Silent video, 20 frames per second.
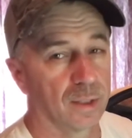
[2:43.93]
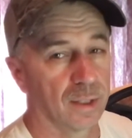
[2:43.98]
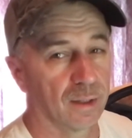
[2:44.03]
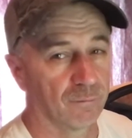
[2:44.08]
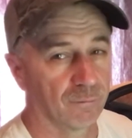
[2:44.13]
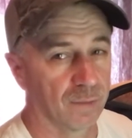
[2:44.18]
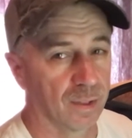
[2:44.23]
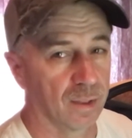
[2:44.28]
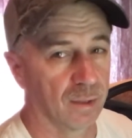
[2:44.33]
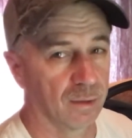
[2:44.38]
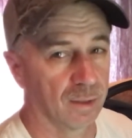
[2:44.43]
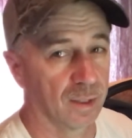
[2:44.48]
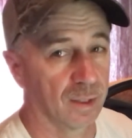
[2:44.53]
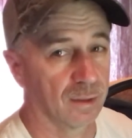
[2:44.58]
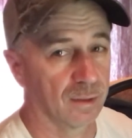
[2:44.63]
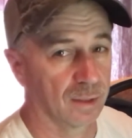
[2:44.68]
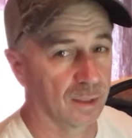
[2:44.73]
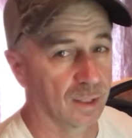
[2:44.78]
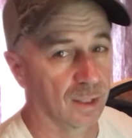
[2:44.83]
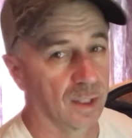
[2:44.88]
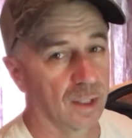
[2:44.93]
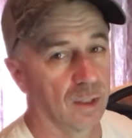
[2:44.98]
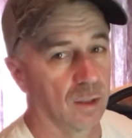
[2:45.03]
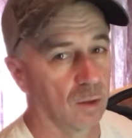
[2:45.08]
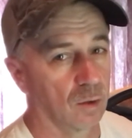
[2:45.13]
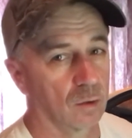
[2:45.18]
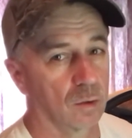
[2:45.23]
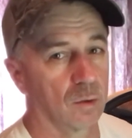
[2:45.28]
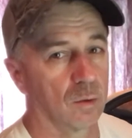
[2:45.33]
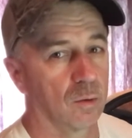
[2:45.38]
I found out and I got it all
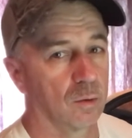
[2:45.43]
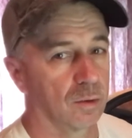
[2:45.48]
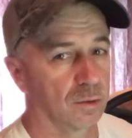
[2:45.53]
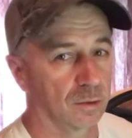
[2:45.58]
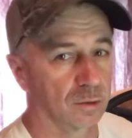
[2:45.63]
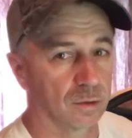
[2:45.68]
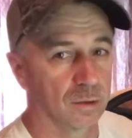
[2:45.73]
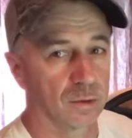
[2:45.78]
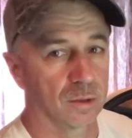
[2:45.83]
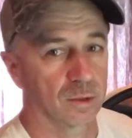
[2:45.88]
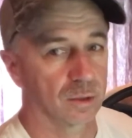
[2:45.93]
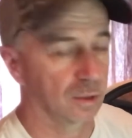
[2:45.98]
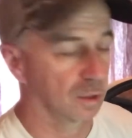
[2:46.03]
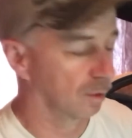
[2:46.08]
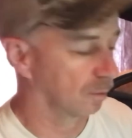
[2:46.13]
going. It's good to go